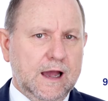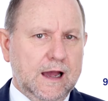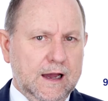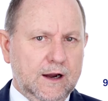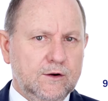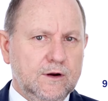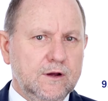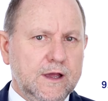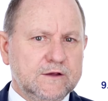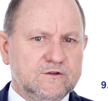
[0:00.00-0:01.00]
are
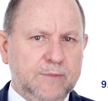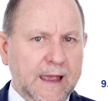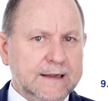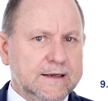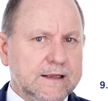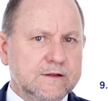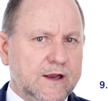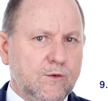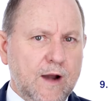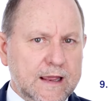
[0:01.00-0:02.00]
expanding
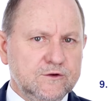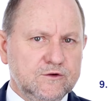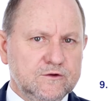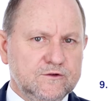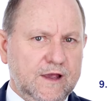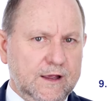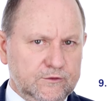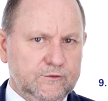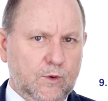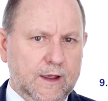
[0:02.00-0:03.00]
their ranges
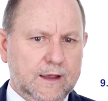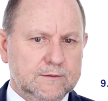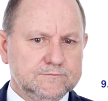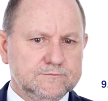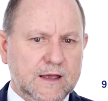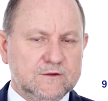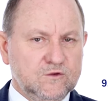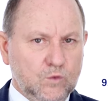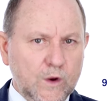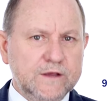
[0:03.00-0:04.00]
elsewhere and
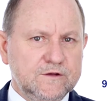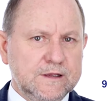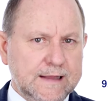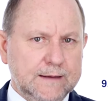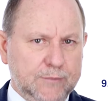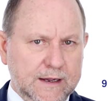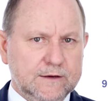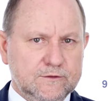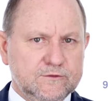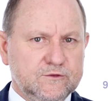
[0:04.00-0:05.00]
squeezing that
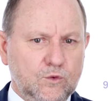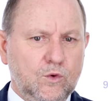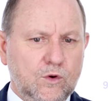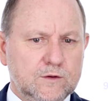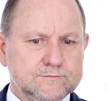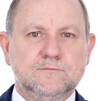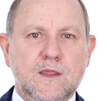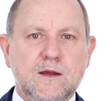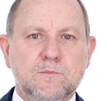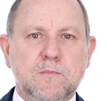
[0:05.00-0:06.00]
part of the store.
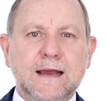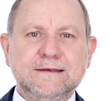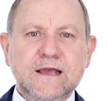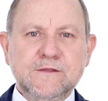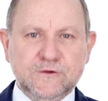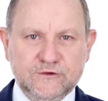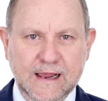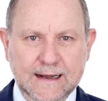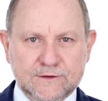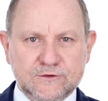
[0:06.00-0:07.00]
My 10th
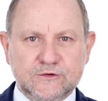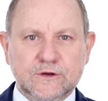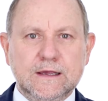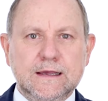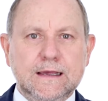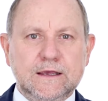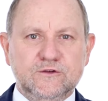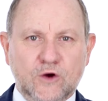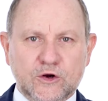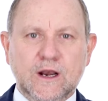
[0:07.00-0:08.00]
challenge
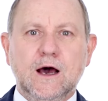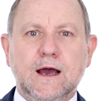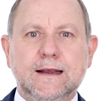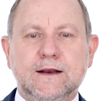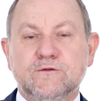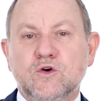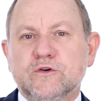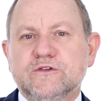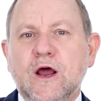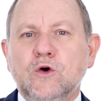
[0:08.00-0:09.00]
is online. And of
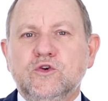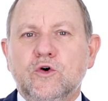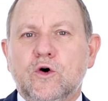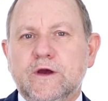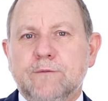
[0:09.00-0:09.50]
course, no talk